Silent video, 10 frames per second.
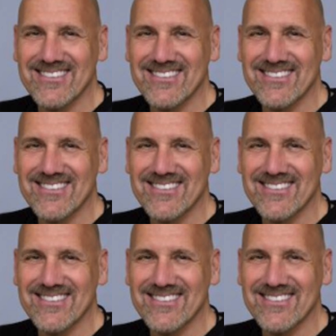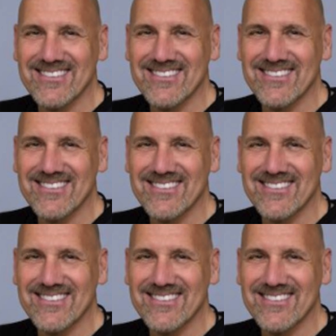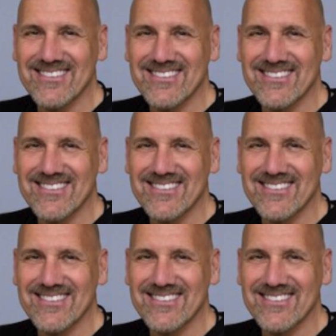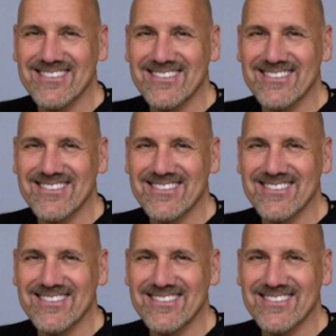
Nobody speaks.